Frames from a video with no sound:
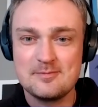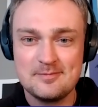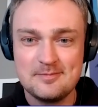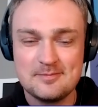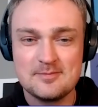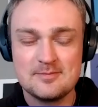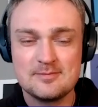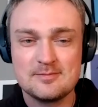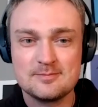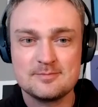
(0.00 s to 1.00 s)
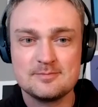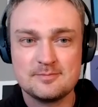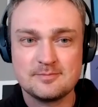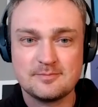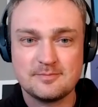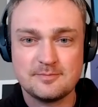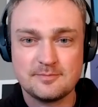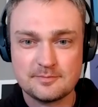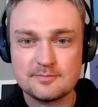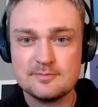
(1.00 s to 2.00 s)

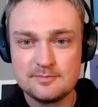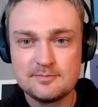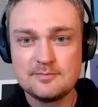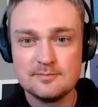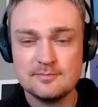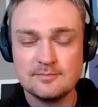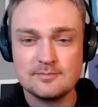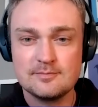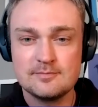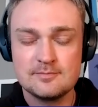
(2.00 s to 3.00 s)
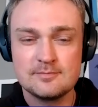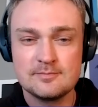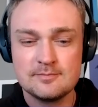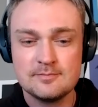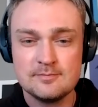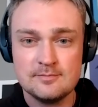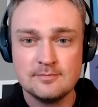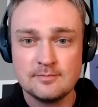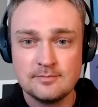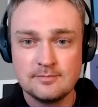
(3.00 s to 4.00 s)

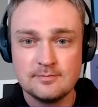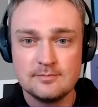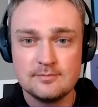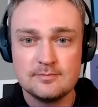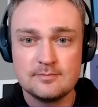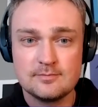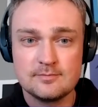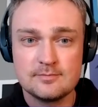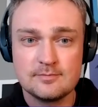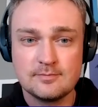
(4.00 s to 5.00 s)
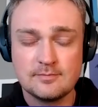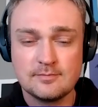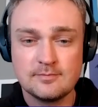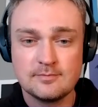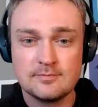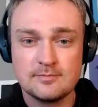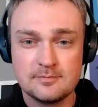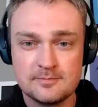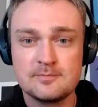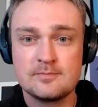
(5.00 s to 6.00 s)

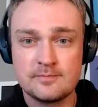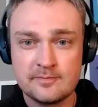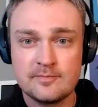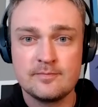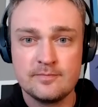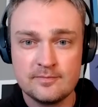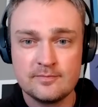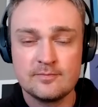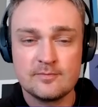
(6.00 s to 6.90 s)
[no speech]